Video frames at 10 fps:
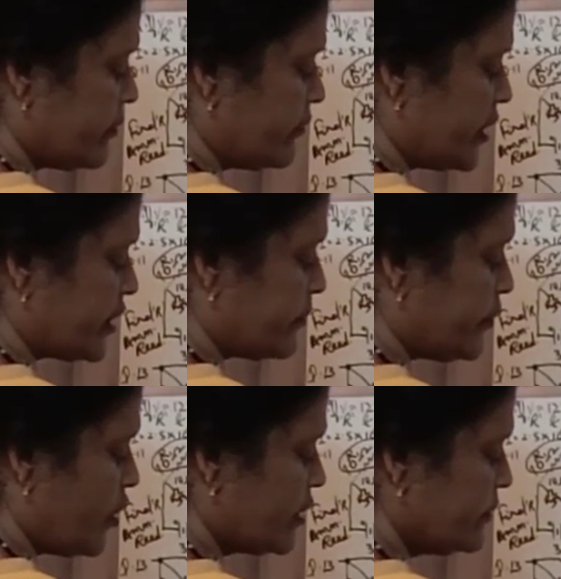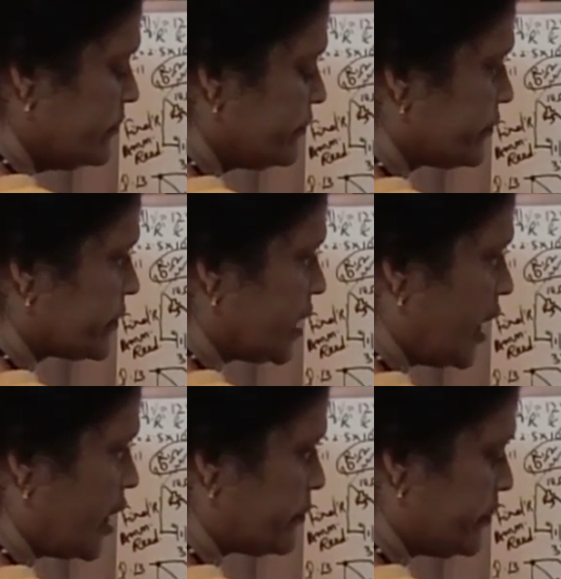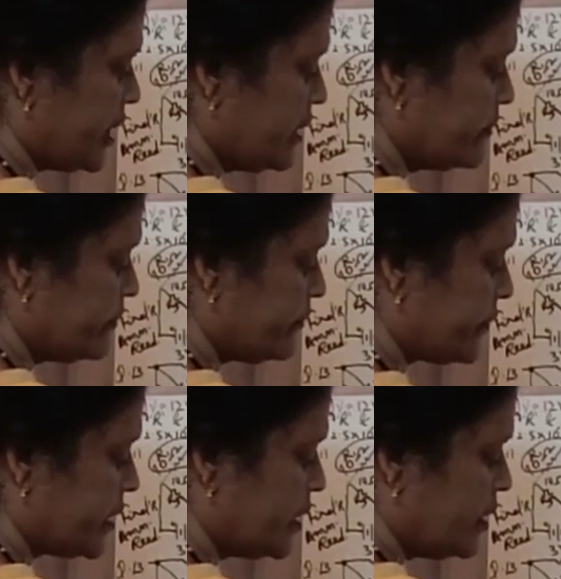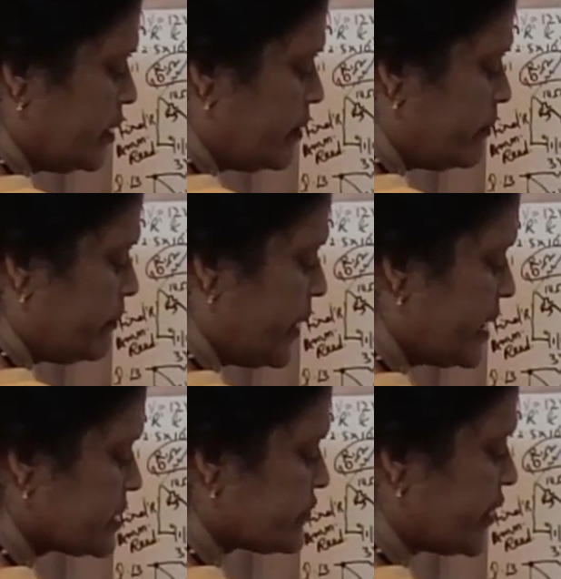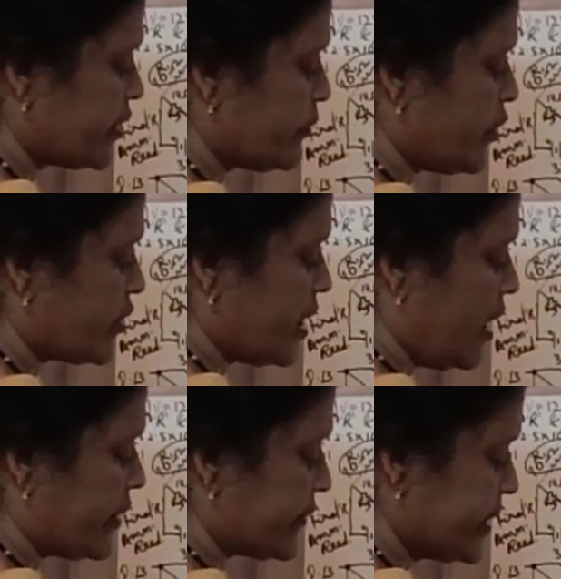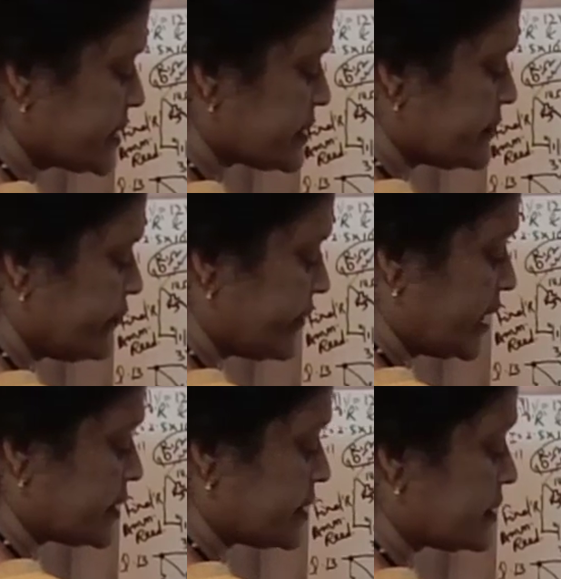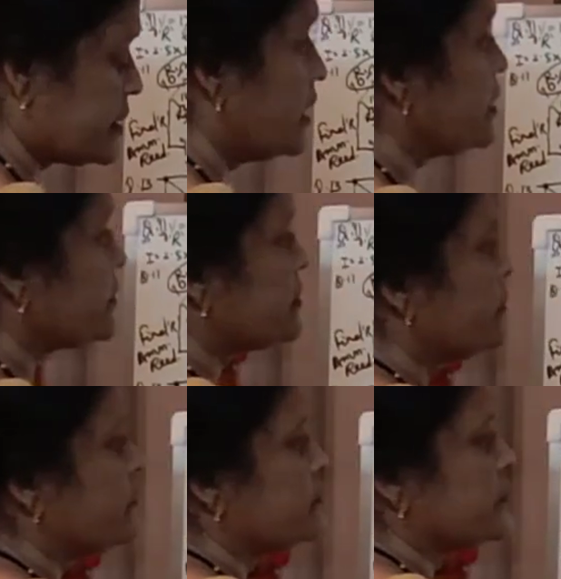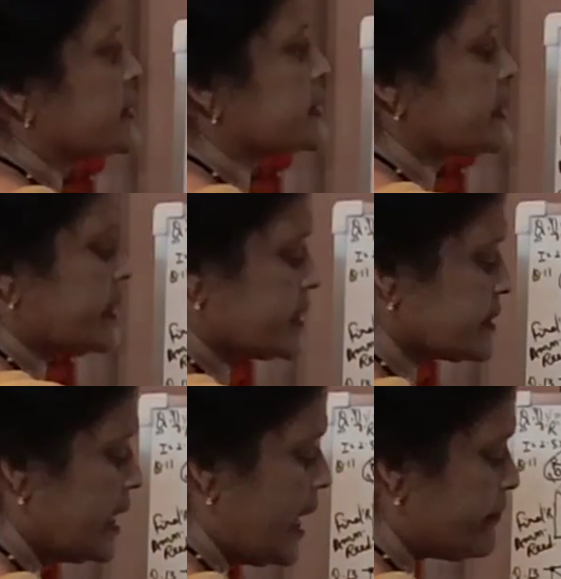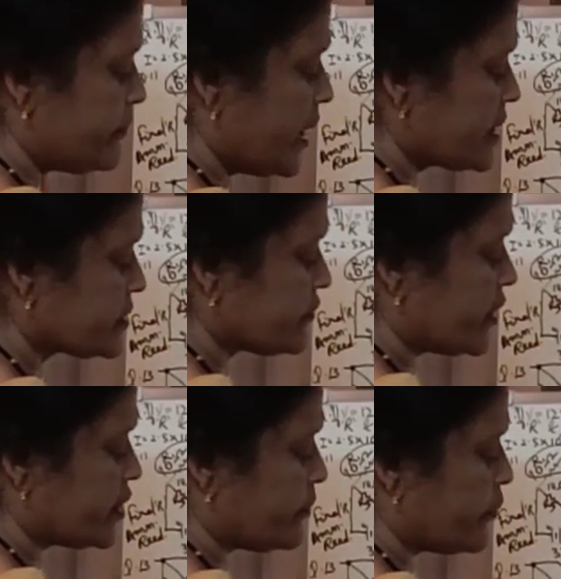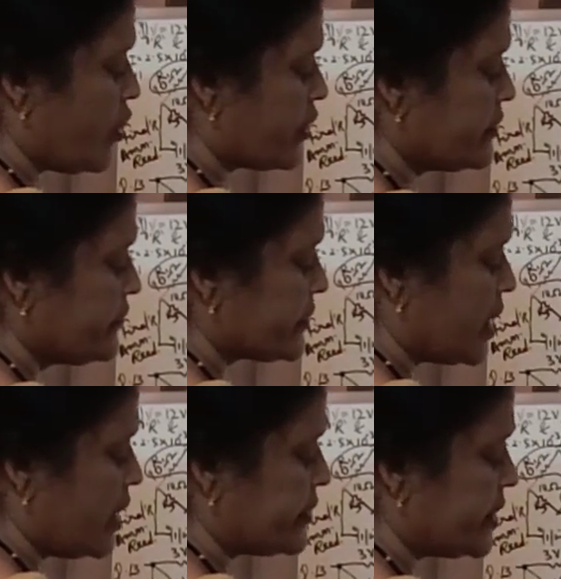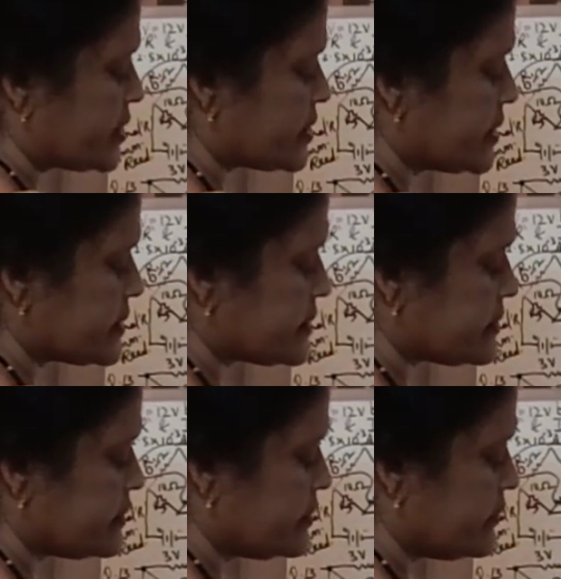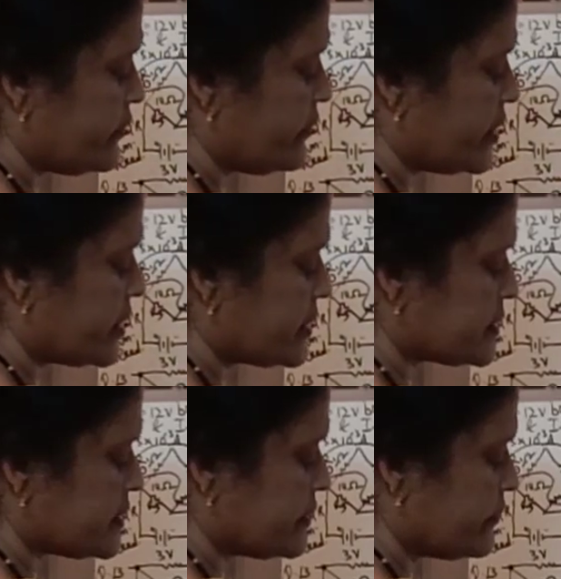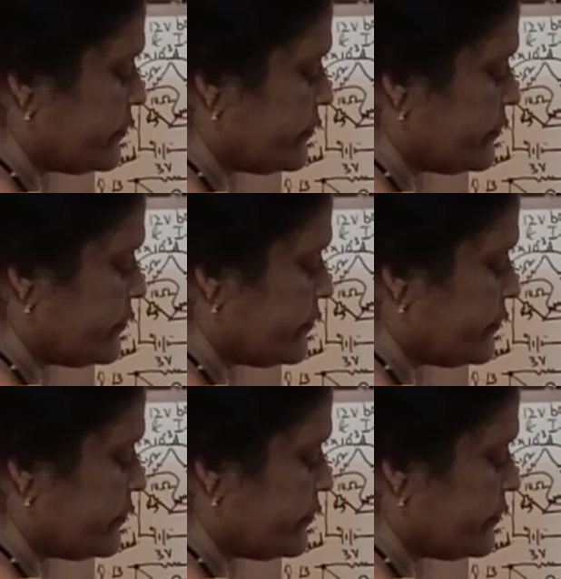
1 upon RP plus 1 upon RS, that is this series, plus 1 upon R dash S. Very easy.